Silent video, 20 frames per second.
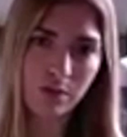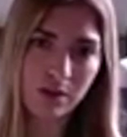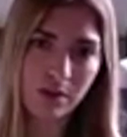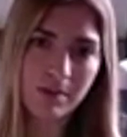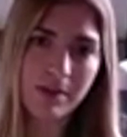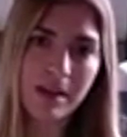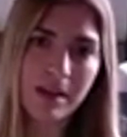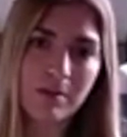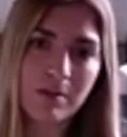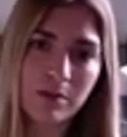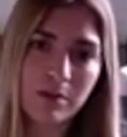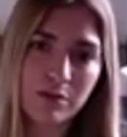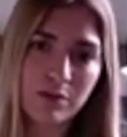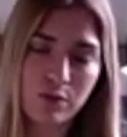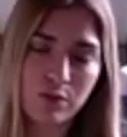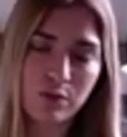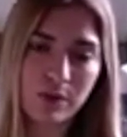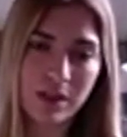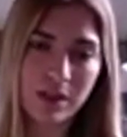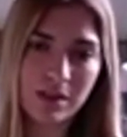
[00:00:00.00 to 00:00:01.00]
be able to
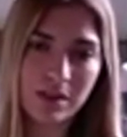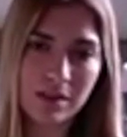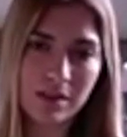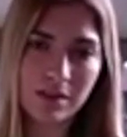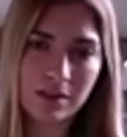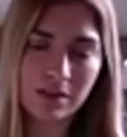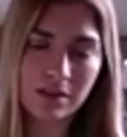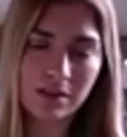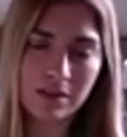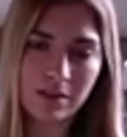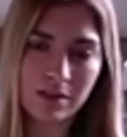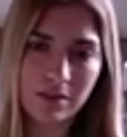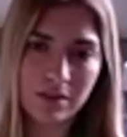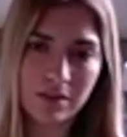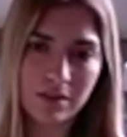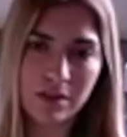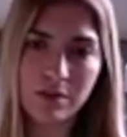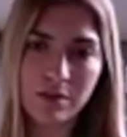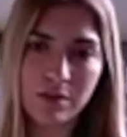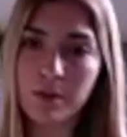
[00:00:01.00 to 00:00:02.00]
read
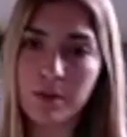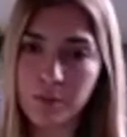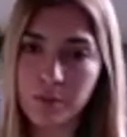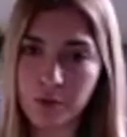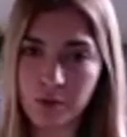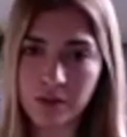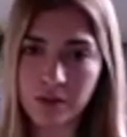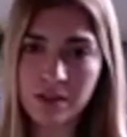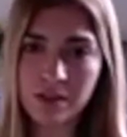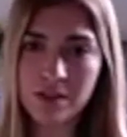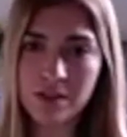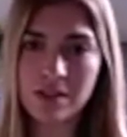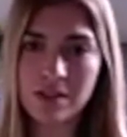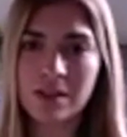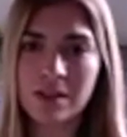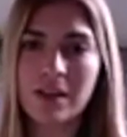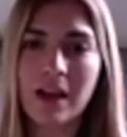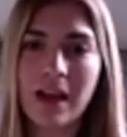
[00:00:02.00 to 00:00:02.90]
their reports